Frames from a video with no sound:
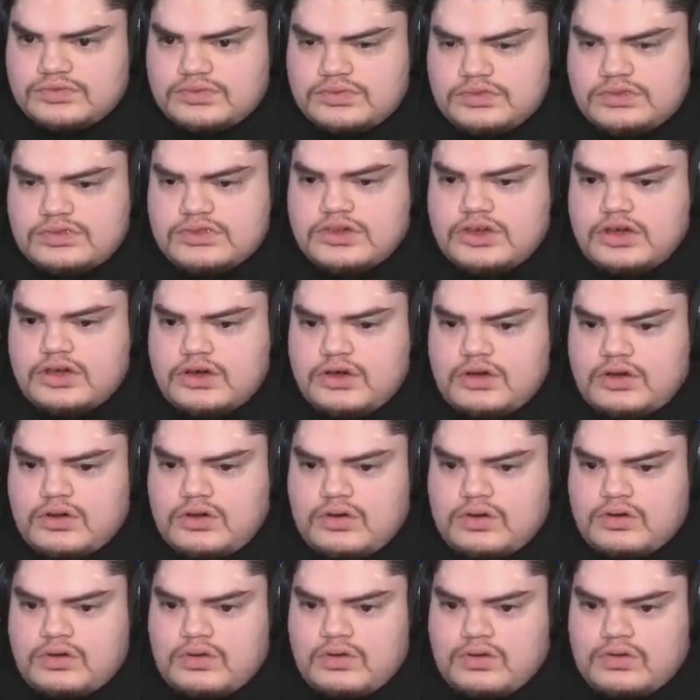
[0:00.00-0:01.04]

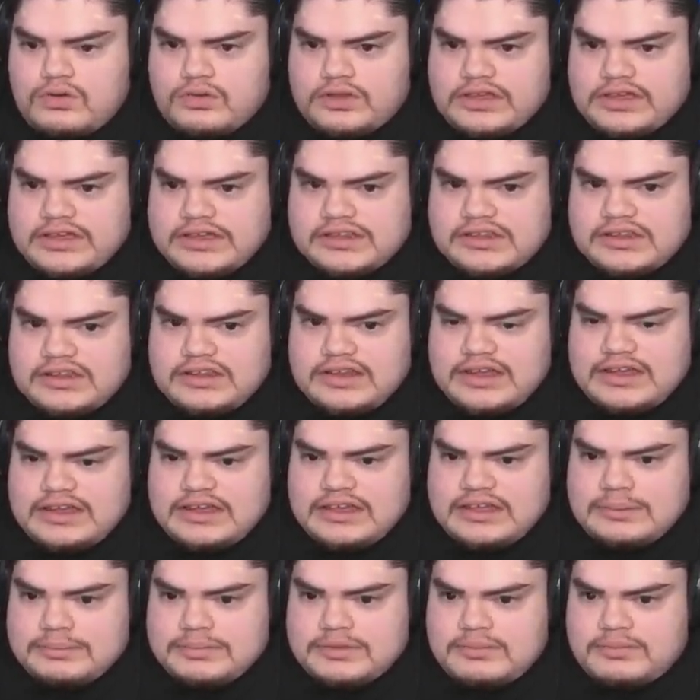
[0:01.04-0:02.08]
No! He gets a late
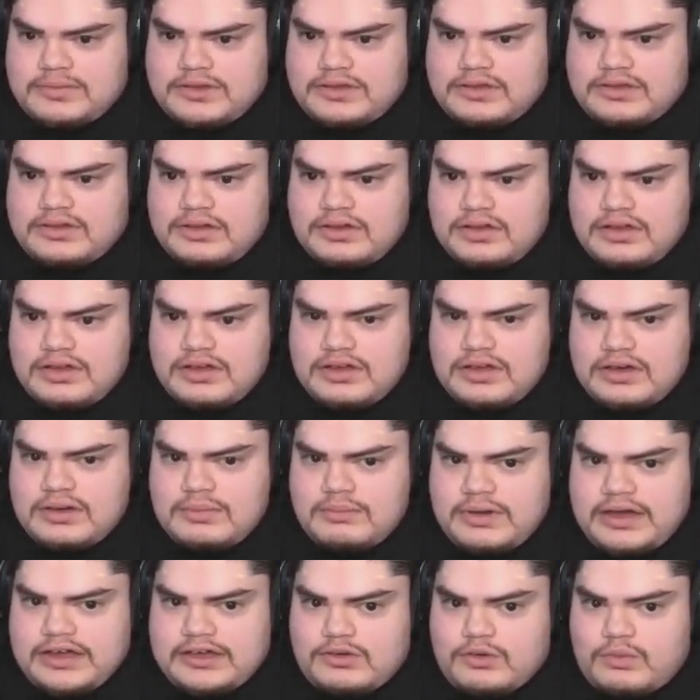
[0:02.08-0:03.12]
hit up the middle.
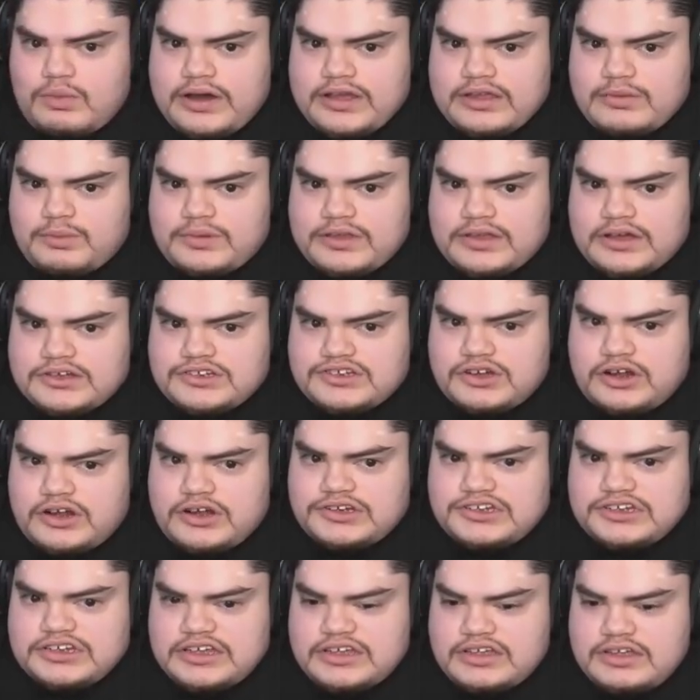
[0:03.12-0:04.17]
Michael, why did we not
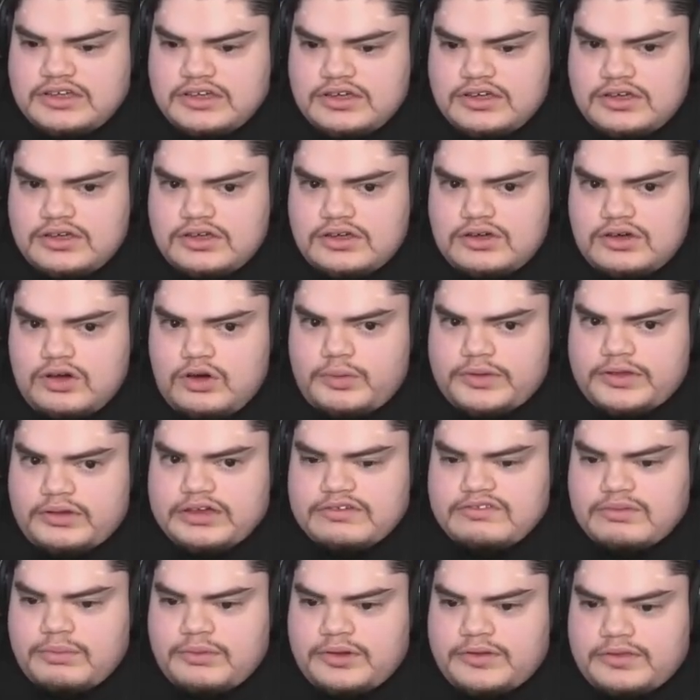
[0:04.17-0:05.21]
charge it? Oh, we don't
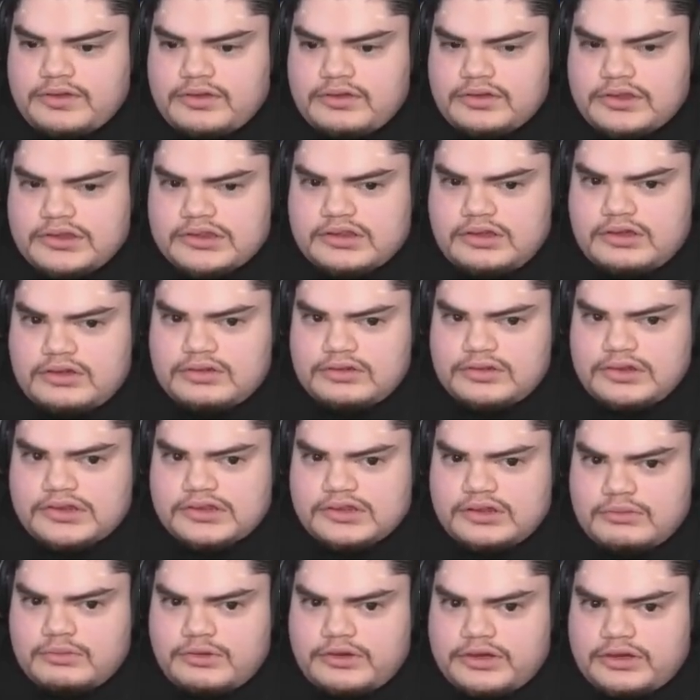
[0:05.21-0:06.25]
give a run, though. Let's go. Let's
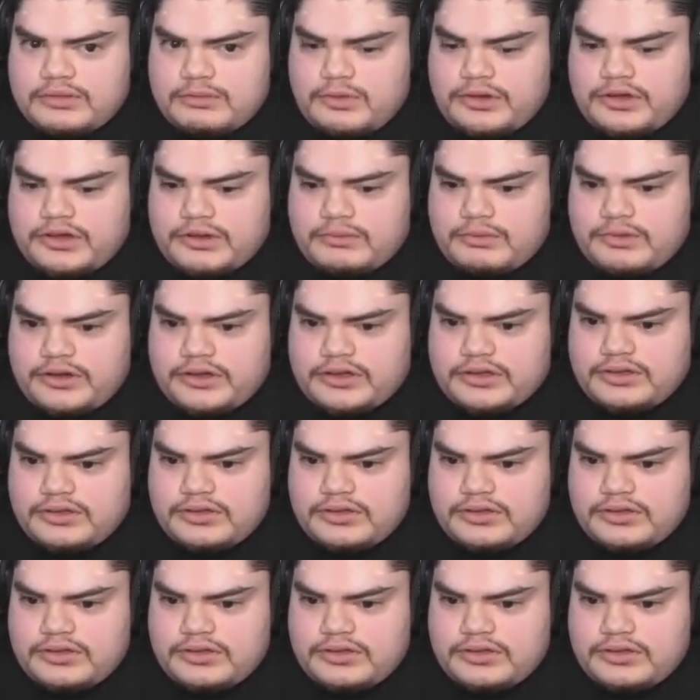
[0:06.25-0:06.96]
go. We're good. We're good. We're good.